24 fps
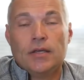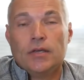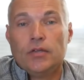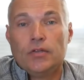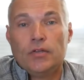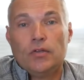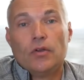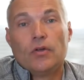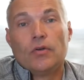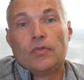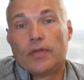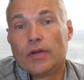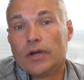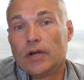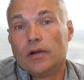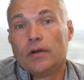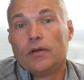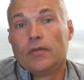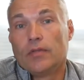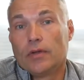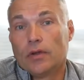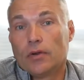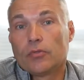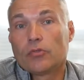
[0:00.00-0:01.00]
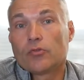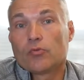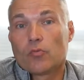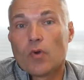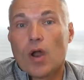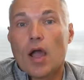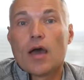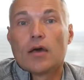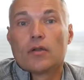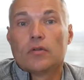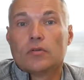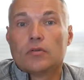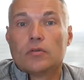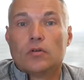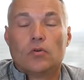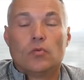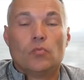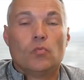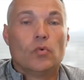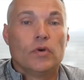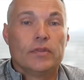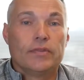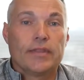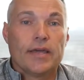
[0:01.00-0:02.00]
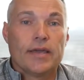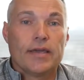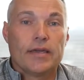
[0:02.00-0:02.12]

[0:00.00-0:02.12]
they're throttled on what they